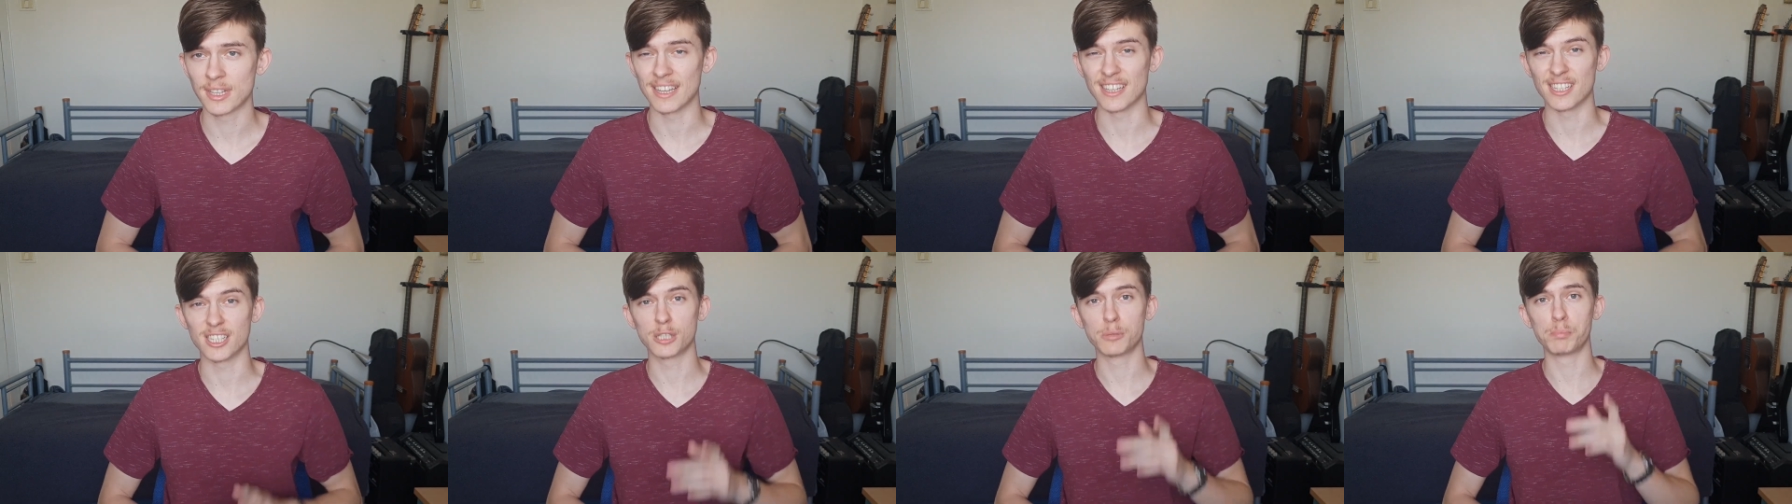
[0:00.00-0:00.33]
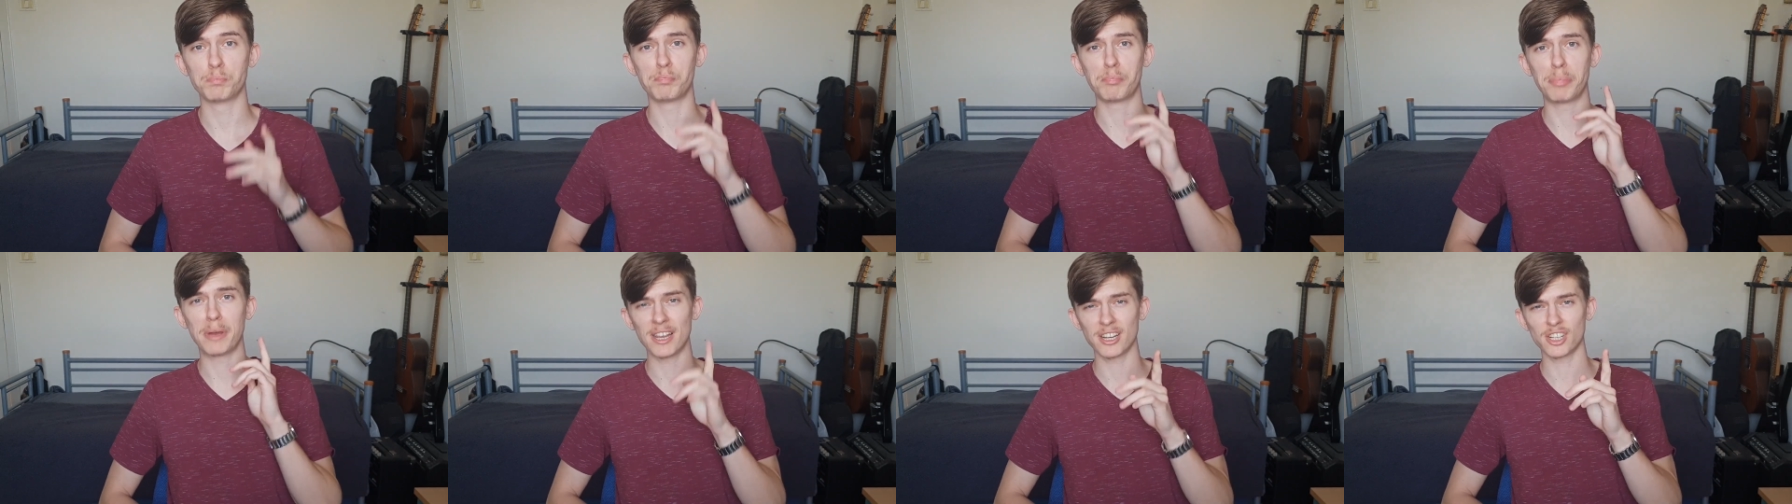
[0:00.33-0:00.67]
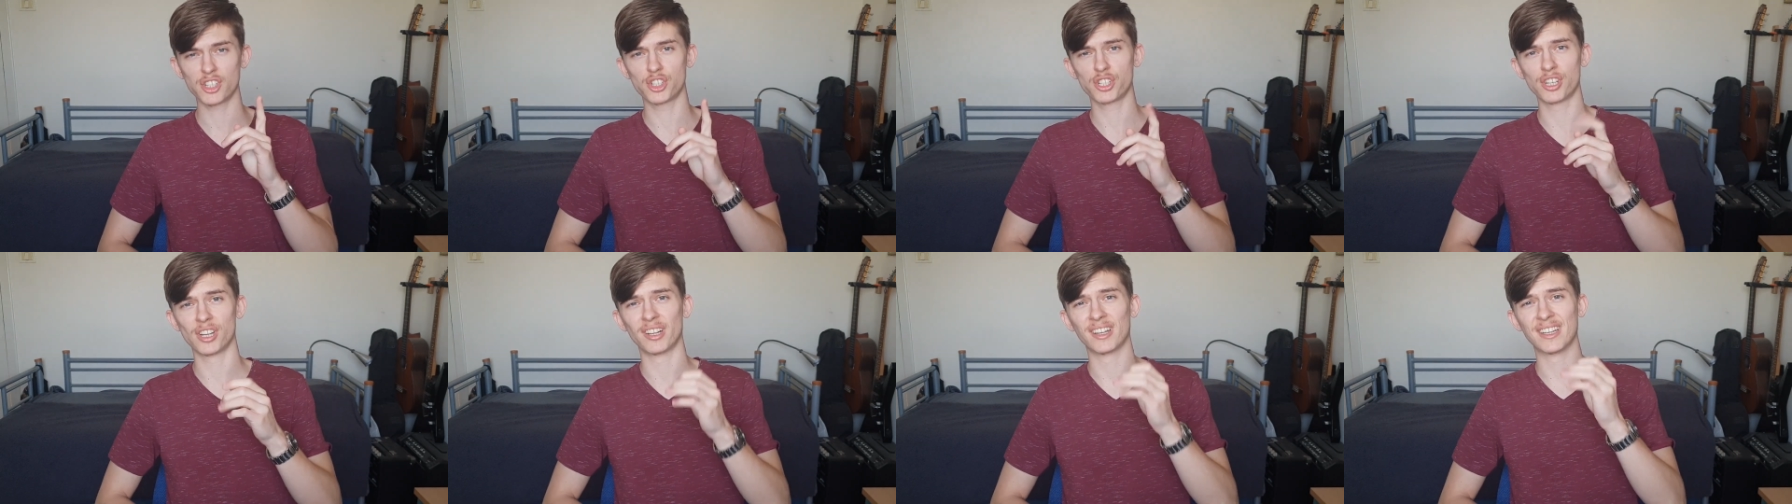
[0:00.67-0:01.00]

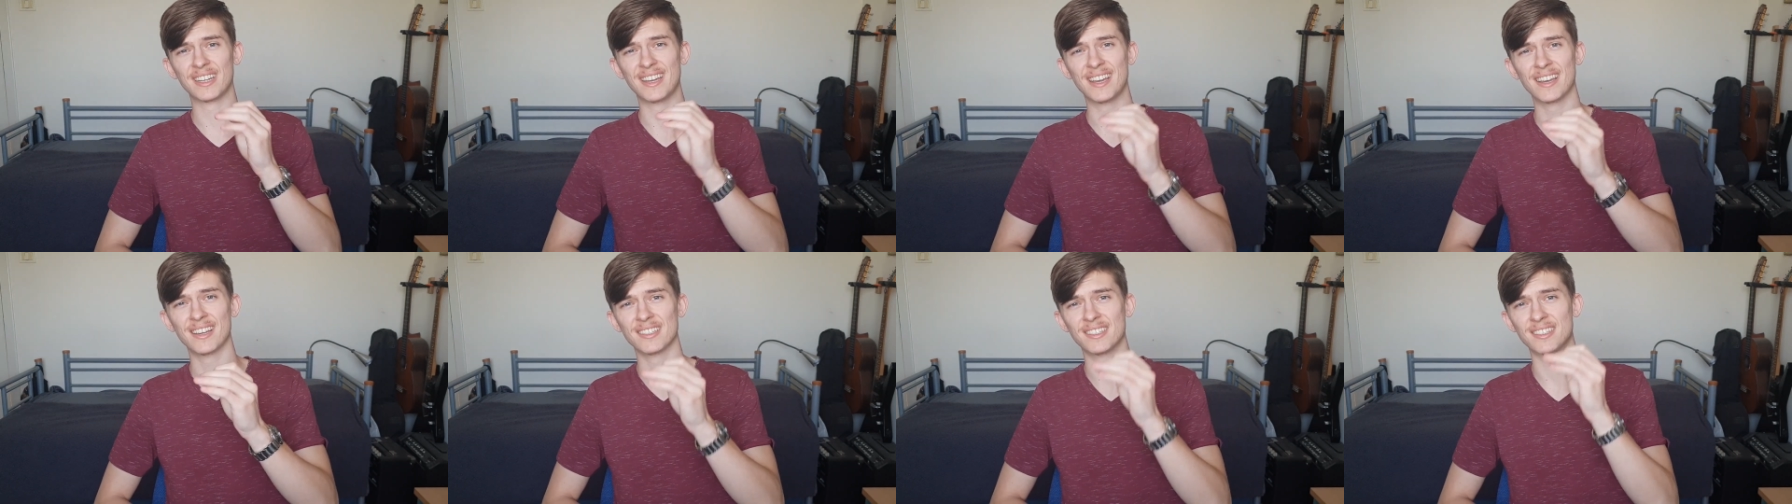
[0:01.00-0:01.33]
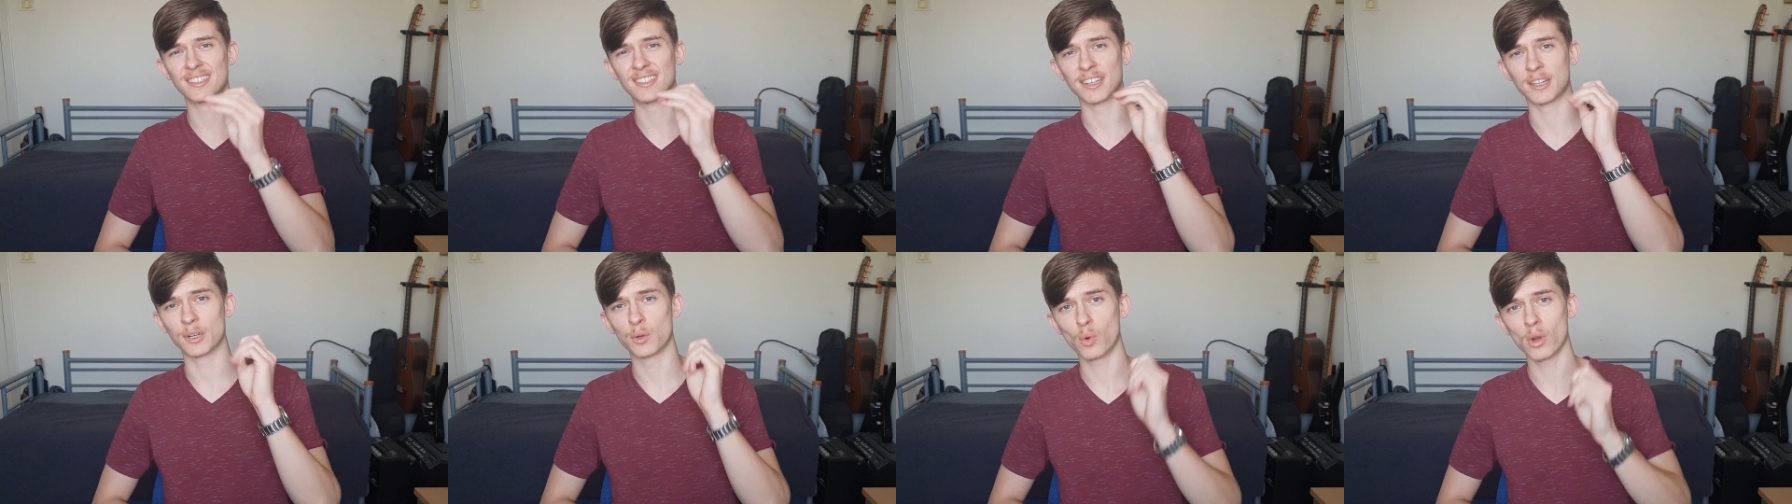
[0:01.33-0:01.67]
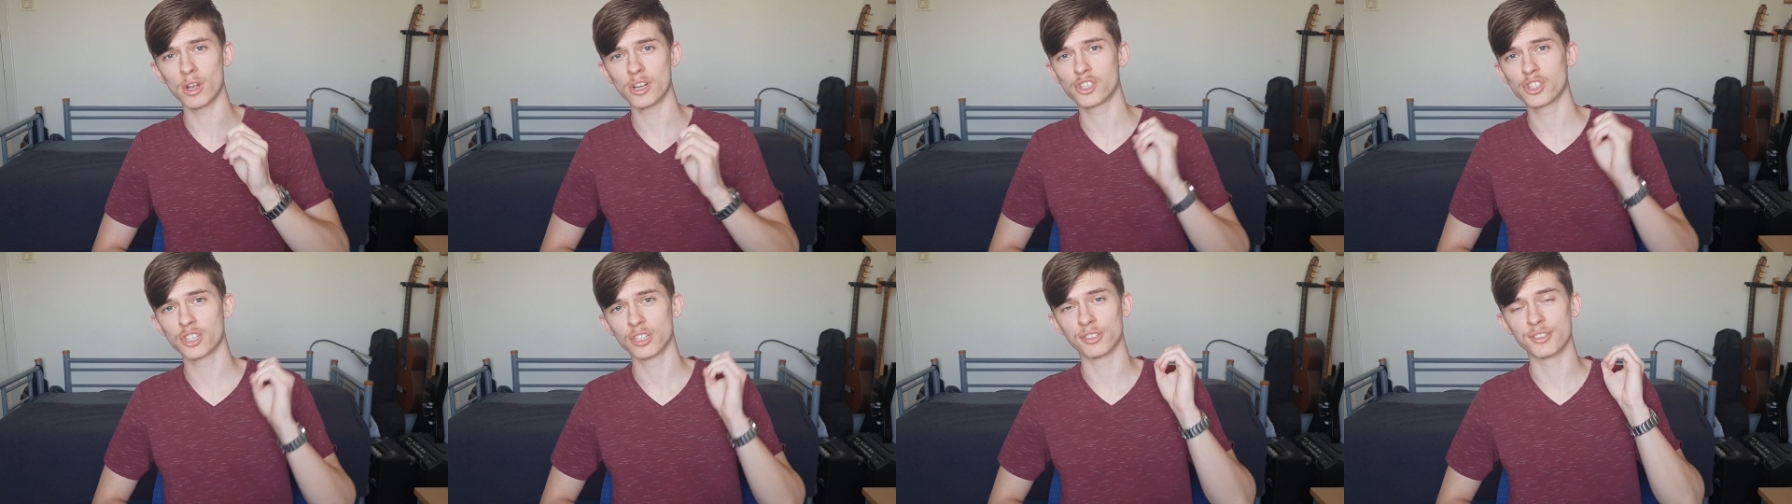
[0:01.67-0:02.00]
especially his
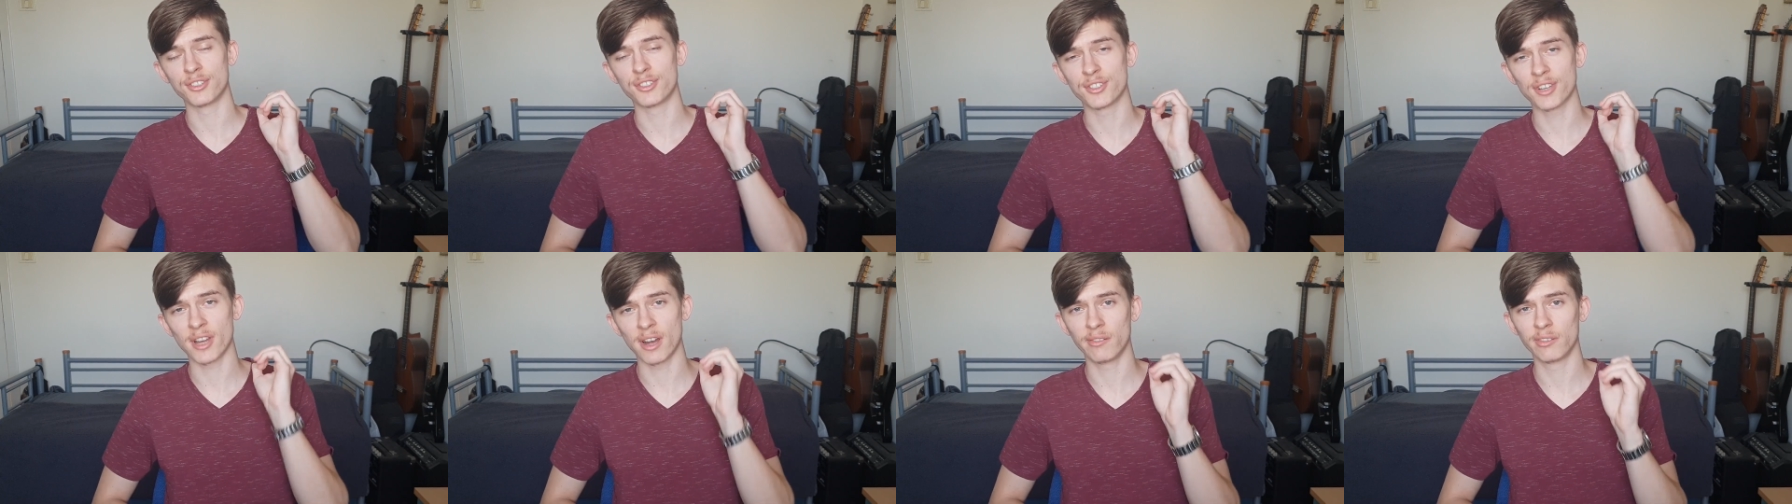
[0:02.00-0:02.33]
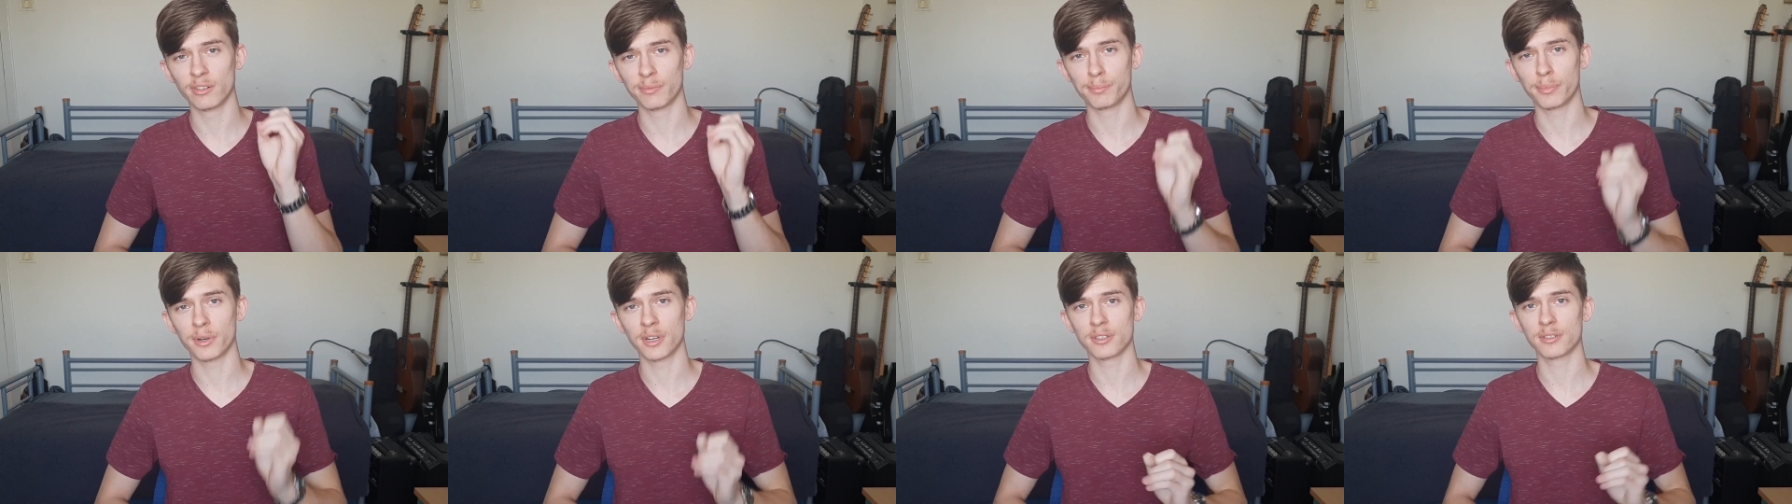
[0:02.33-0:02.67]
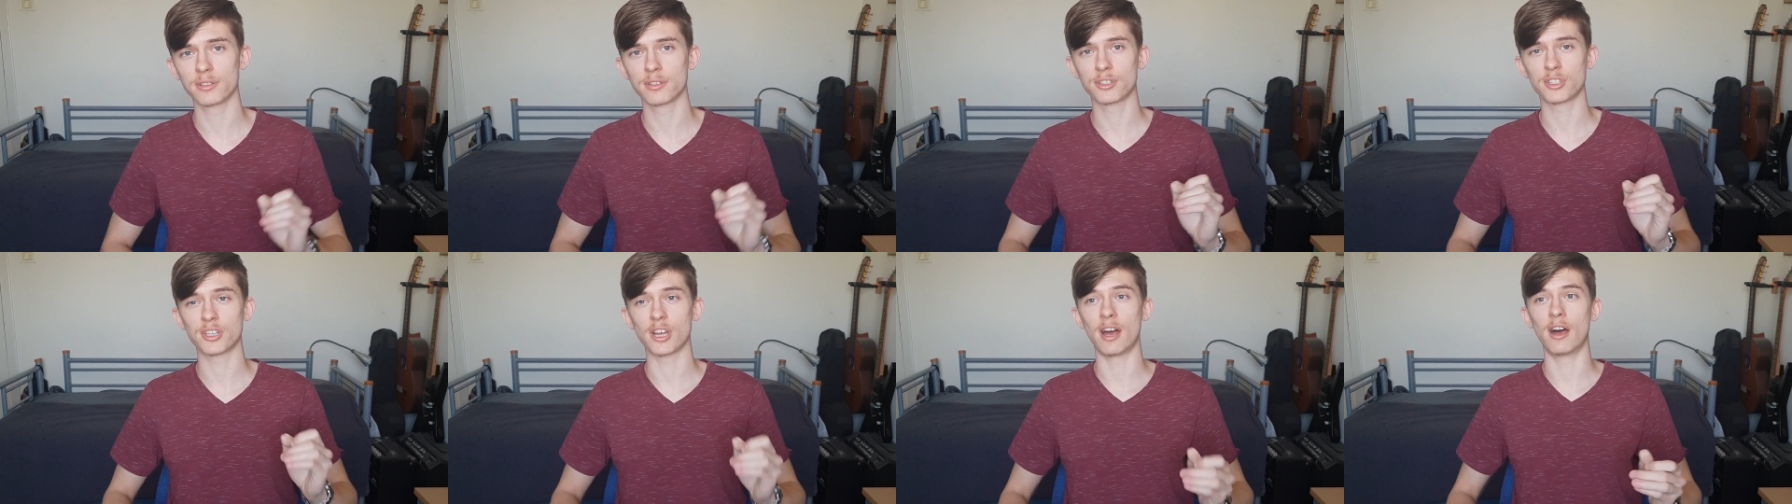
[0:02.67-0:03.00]
sequential discovery
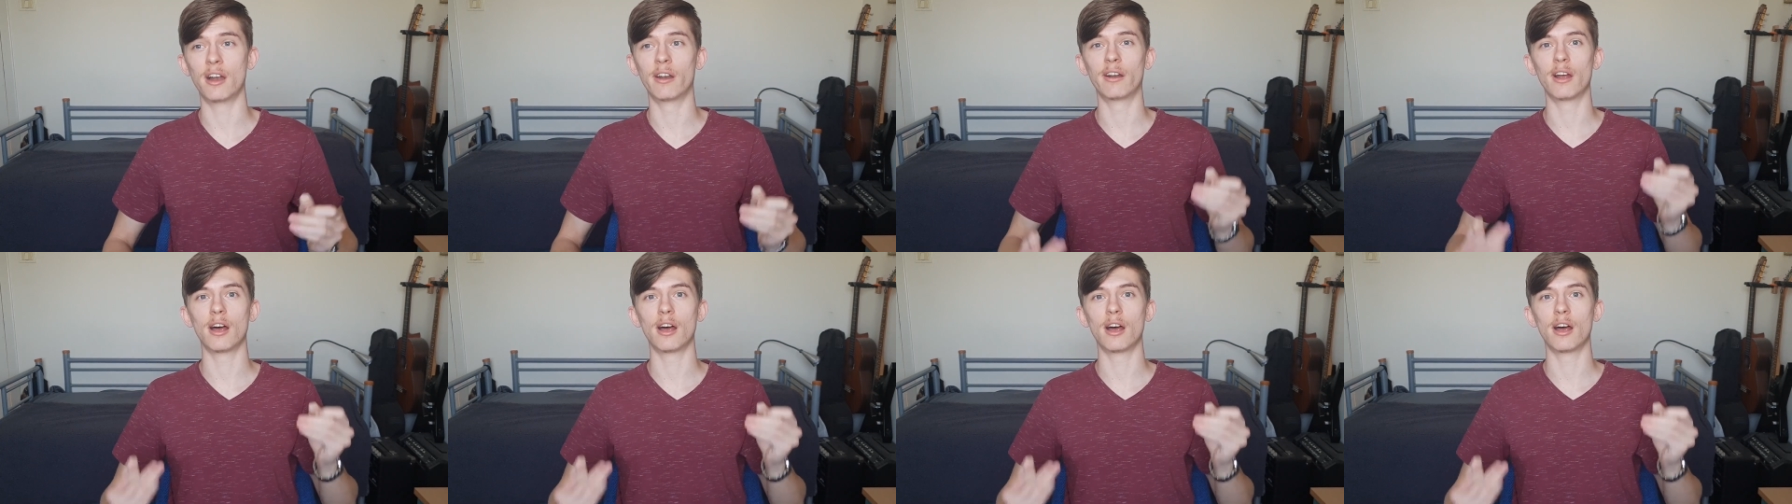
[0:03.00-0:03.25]
puzzles, are